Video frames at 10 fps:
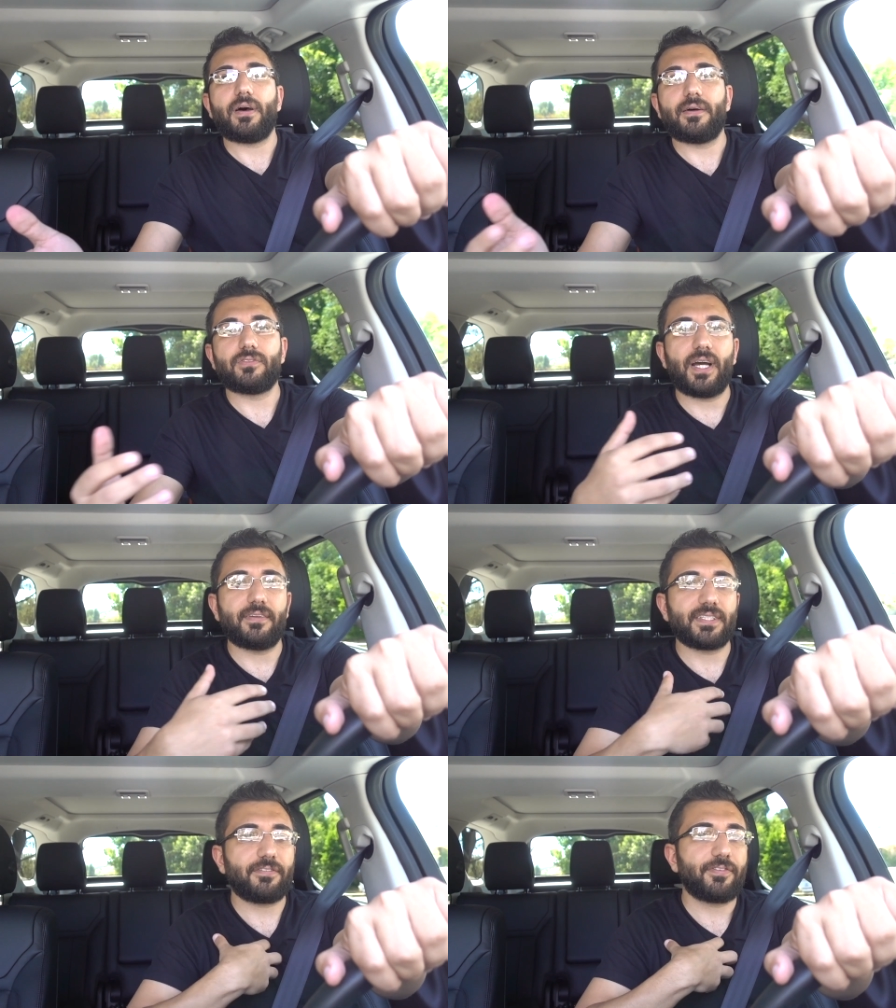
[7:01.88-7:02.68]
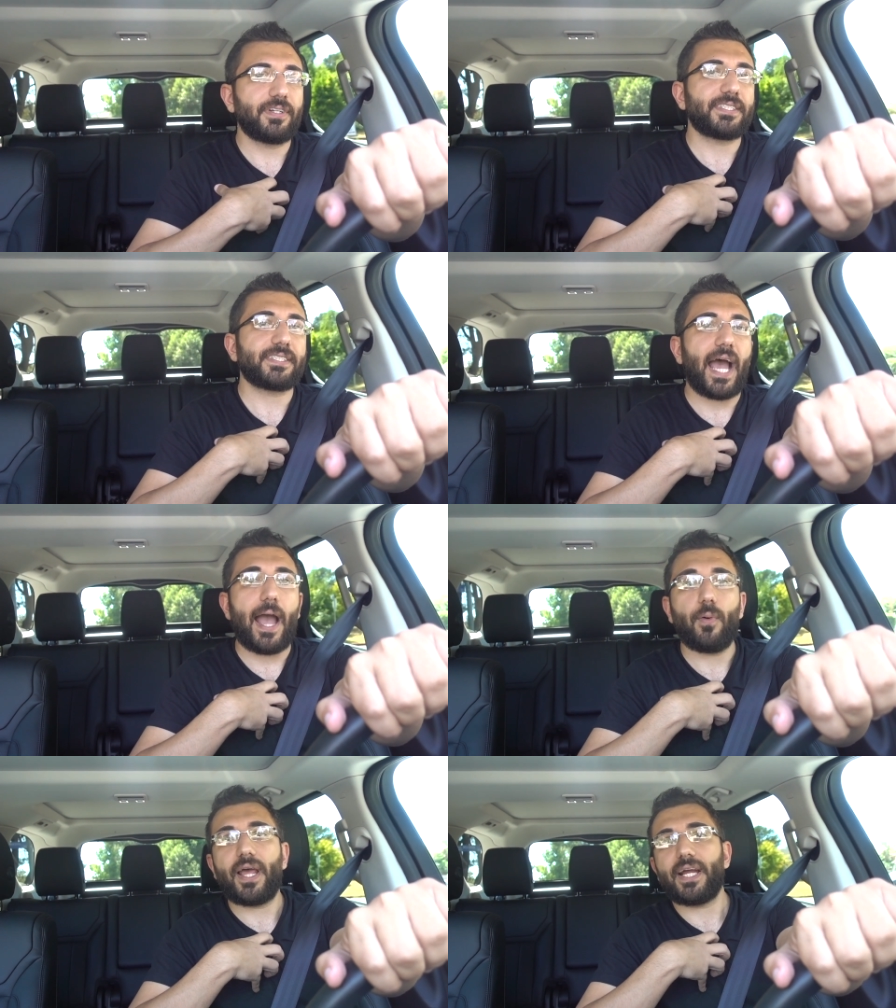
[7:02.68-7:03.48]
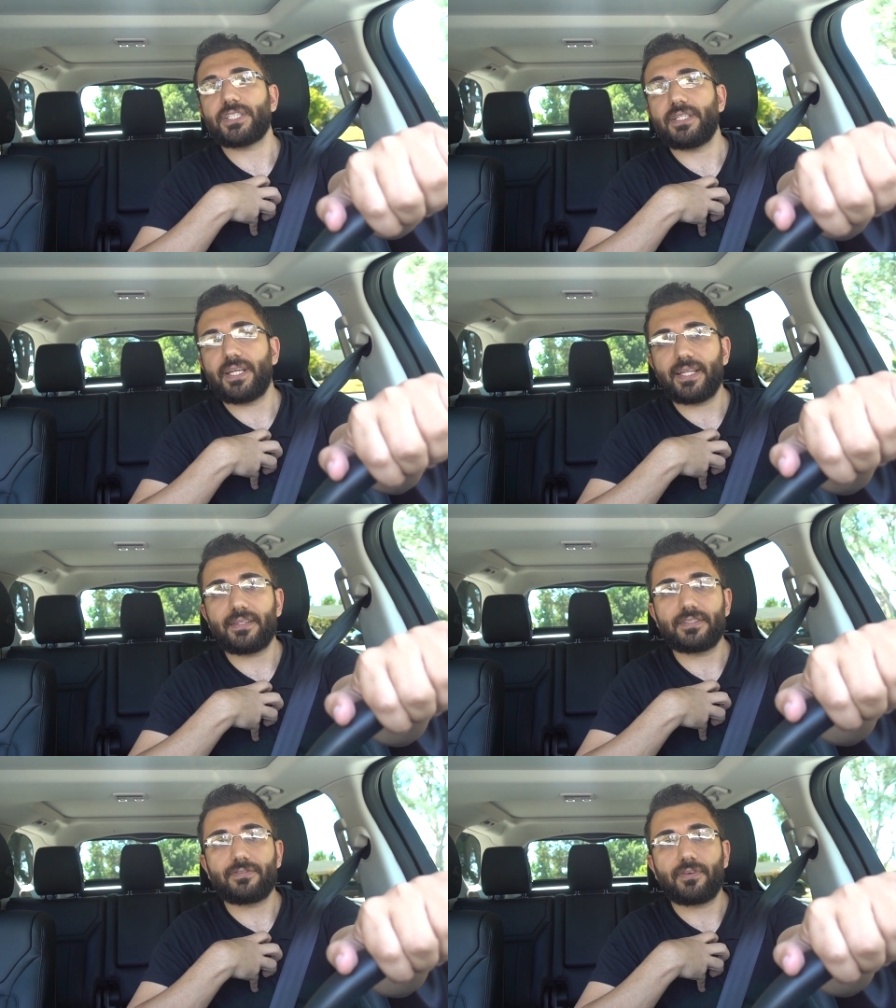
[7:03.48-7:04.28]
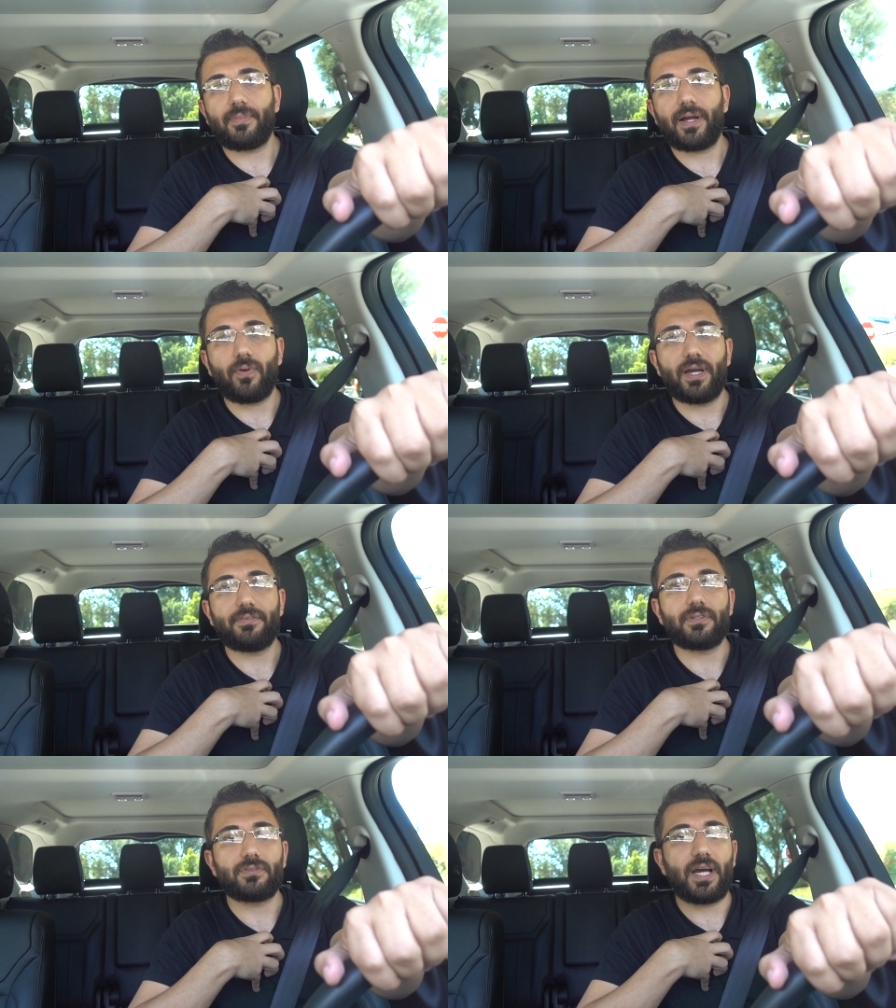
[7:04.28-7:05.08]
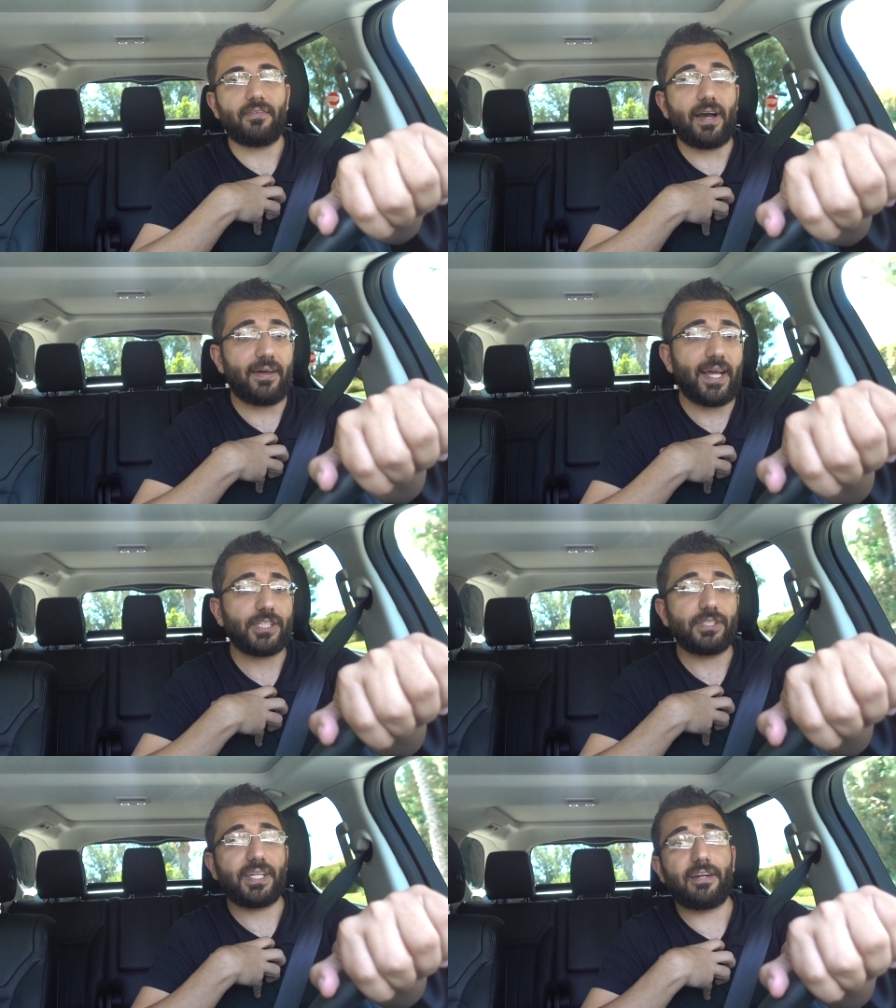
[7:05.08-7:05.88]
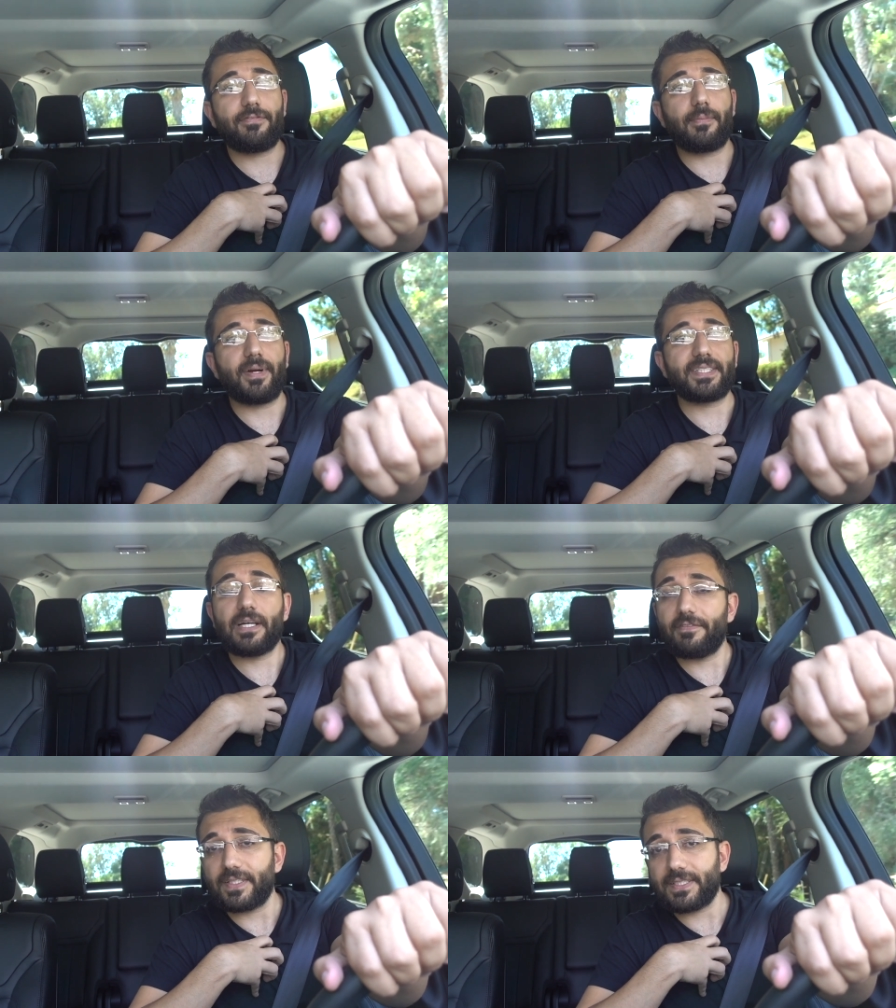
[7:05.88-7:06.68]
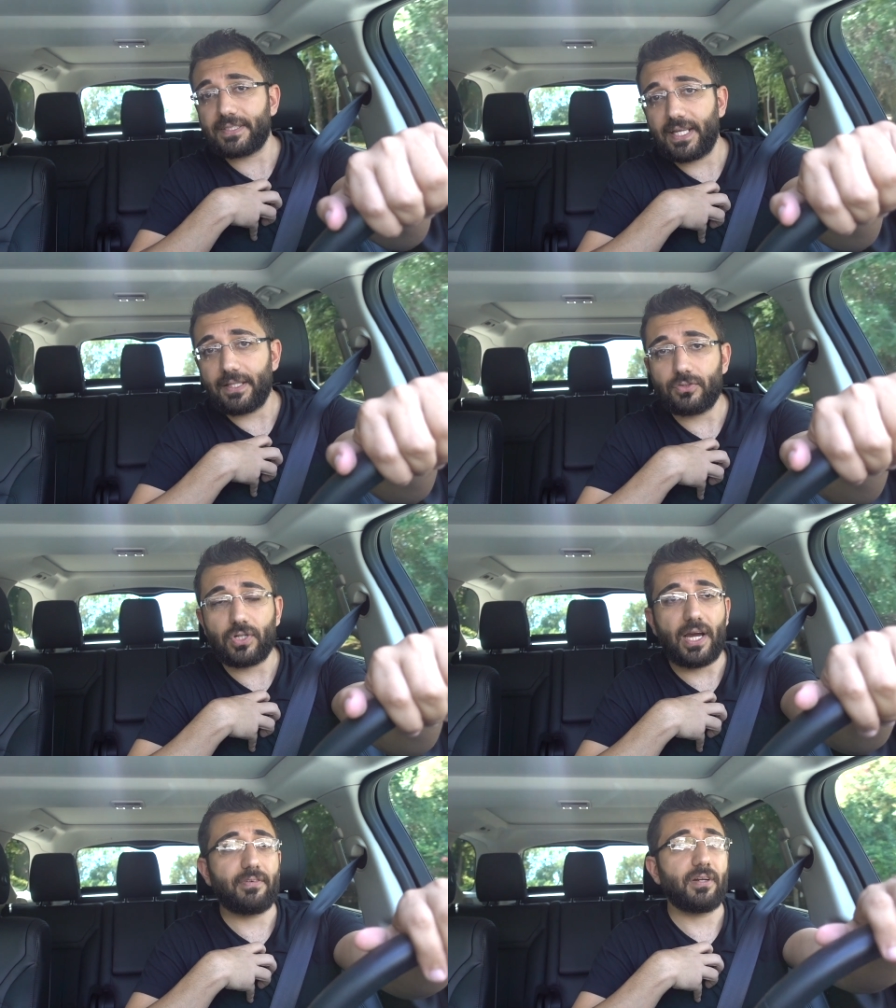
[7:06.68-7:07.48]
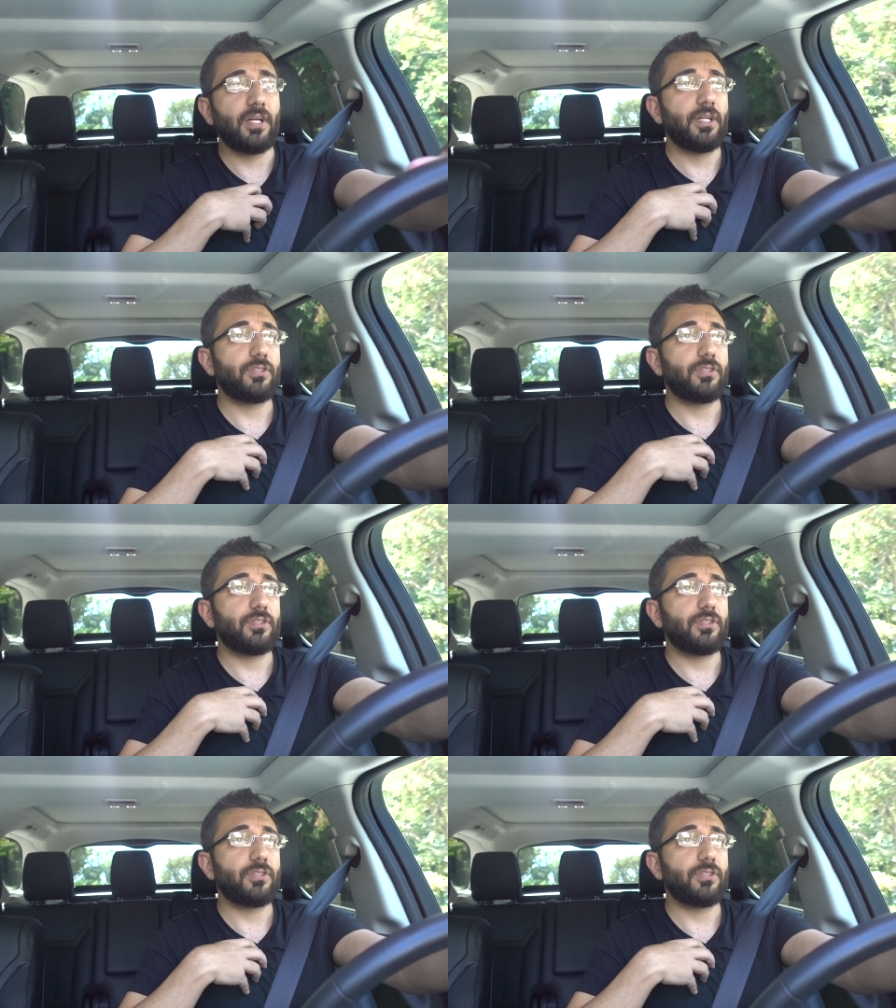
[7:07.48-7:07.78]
how it drives, like for instance, I would actually get this for my wife to drive. I would actually get it for myself as a daily driver.